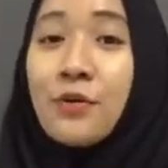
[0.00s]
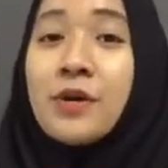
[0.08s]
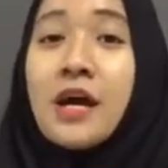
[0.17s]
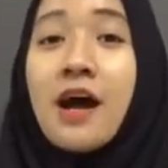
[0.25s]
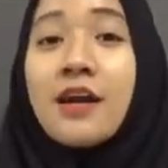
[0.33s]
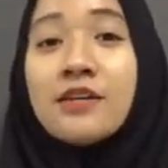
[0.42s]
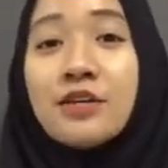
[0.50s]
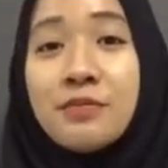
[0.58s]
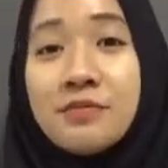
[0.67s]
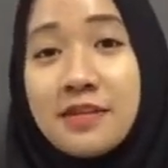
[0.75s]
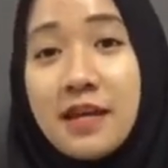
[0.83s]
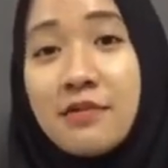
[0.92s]
We are
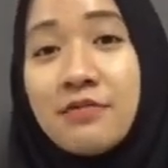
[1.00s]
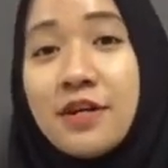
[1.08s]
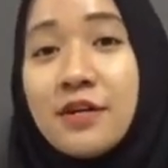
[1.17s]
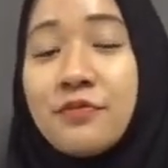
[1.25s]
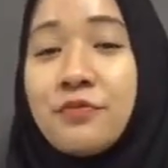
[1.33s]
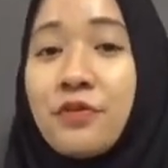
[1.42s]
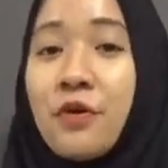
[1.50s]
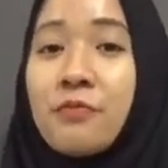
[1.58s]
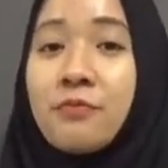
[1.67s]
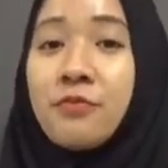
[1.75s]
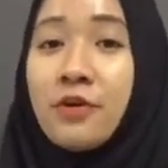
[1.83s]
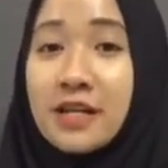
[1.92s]
Group 7
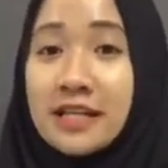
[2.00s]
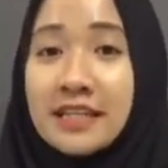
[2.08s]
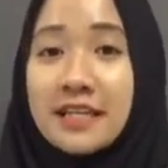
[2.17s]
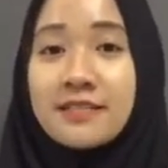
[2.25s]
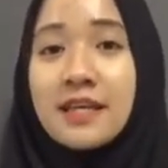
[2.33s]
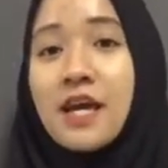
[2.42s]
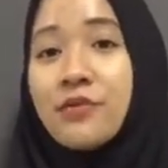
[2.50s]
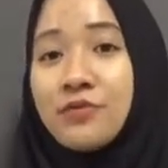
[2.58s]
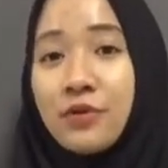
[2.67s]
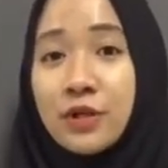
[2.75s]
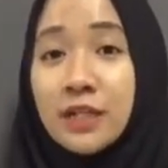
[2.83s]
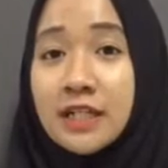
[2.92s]
from Phonetics and
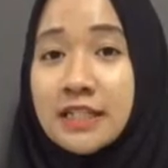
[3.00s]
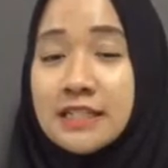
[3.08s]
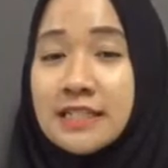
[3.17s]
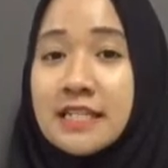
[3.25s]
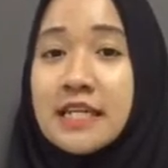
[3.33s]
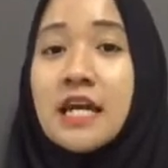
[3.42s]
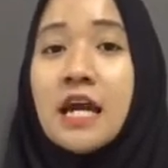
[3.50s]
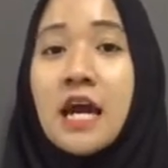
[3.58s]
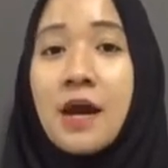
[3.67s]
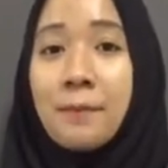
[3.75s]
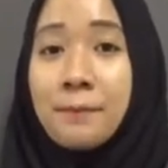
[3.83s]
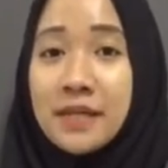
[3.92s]
Phonology
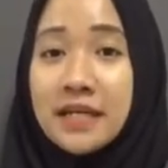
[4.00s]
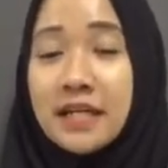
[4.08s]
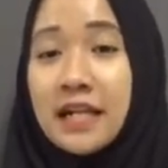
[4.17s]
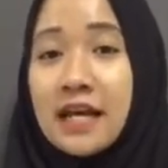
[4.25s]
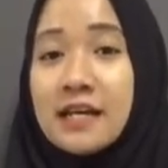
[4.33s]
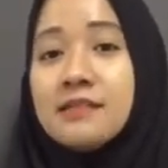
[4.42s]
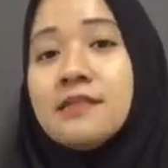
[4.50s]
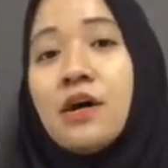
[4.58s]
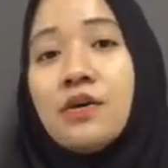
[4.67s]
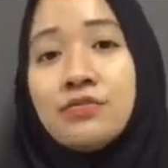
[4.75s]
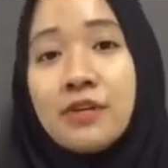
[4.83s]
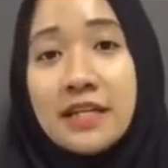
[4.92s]
B class
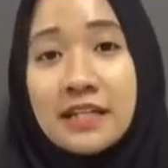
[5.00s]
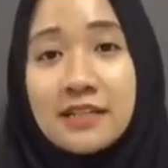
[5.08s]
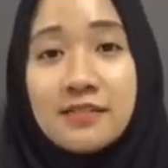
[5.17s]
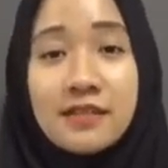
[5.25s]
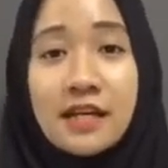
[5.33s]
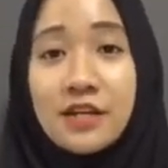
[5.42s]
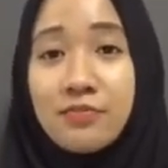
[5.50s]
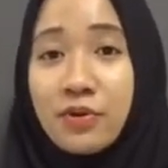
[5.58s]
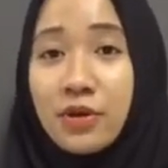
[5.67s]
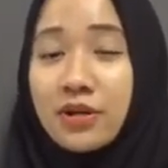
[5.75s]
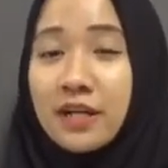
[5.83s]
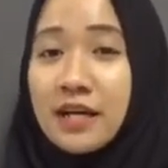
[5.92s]
of English Study
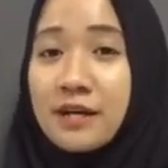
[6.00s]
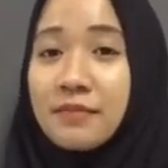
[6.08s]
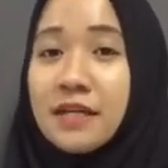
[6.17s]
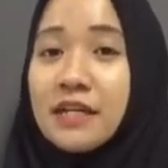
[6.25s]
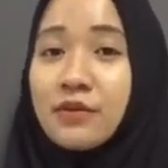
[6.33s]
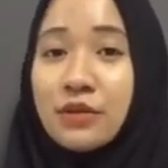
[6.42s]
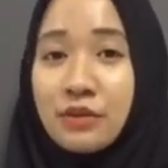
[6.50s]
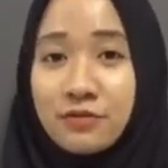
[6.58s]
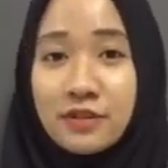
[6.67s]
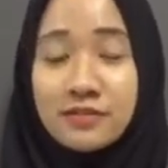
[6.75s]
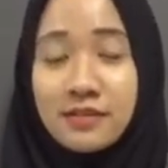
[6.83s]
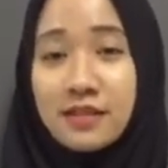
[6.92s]
Program in
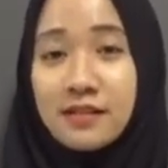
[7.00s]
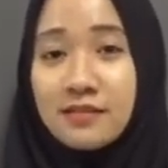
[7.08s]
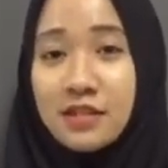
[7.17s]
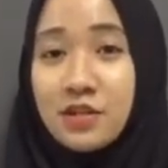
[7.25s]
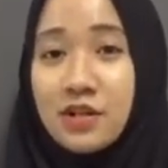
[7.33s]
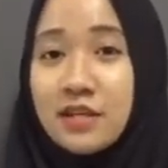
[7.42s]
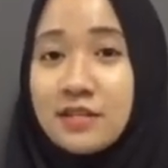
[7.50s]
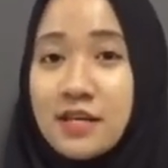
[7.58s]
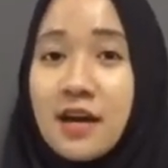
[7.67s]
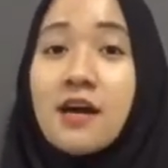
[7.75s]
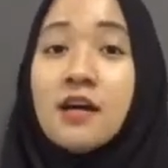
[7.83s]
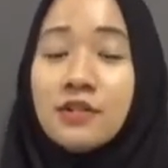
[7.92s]
Universitas
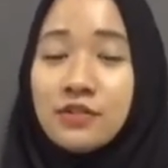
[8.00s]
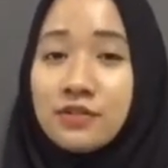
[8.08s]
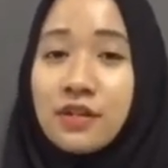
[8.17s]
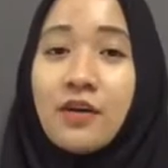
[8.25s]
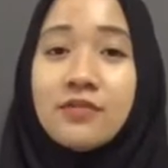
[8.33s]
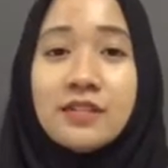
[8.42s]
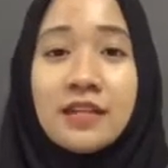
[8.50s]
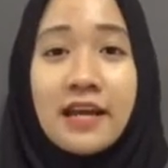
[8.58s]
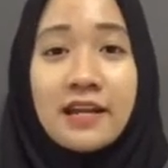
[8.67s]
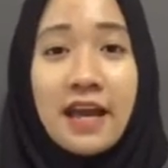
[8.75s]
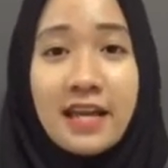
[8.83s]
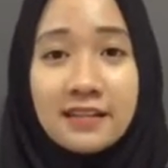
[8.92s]
Indonesia
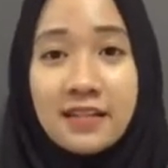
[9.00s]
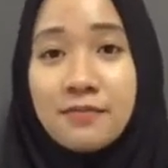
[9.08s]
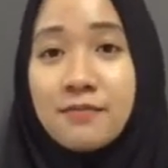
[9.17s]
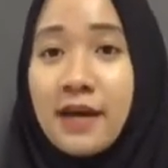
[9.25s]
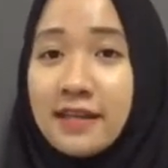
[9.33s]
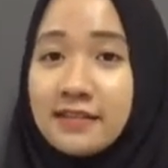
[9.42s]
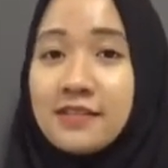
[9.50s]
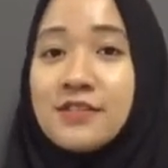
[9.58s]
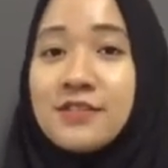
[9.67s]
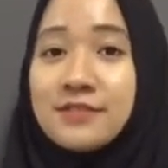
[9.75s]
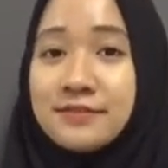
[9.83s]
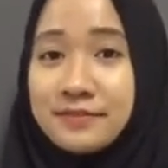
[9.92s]
2018 batch.